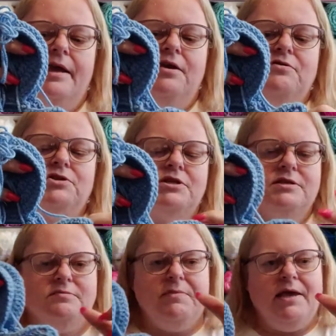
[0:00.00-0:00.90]
You
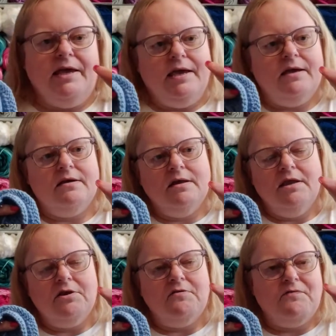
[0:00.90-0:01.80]
just make it a
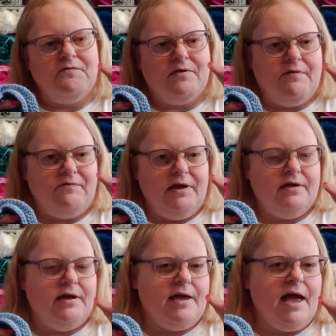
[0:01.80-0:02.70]
little fluffy,
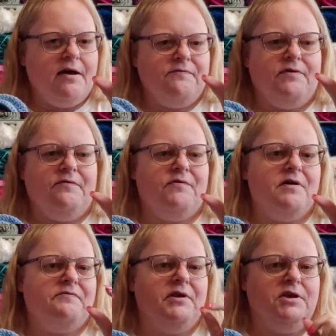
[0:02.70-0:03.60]
like half the
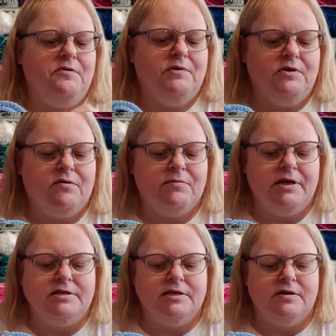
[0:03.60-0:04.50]
fluff that you would
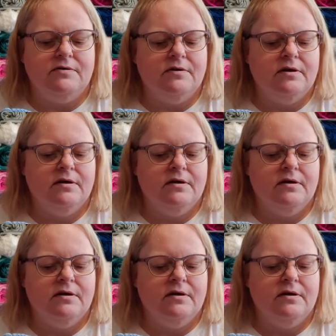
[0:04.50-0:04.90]
normally do.